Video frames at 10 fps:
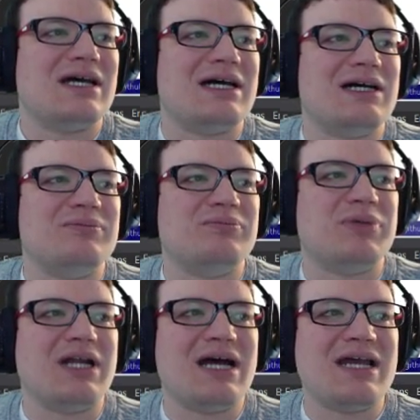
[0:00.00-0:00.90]

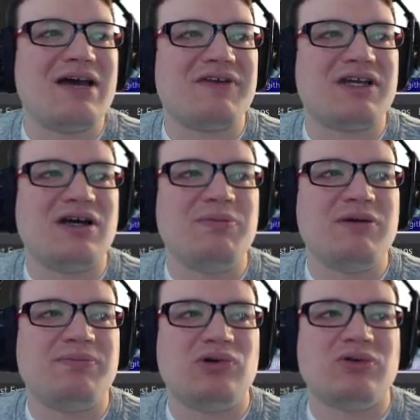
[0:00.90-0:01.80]
But I have a couple
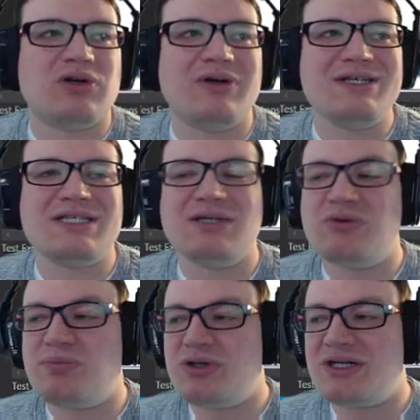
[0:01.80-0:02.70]
of pull requests that
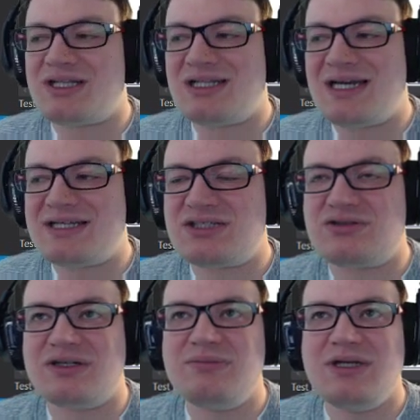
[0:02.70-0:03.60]
we put in at the last
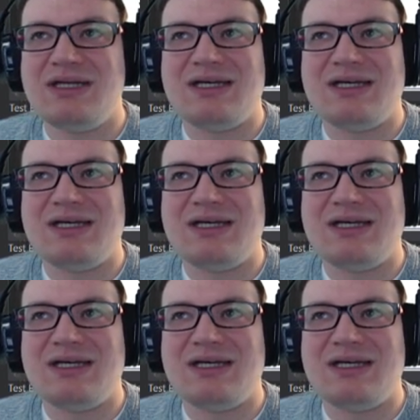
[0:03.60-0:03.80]
stream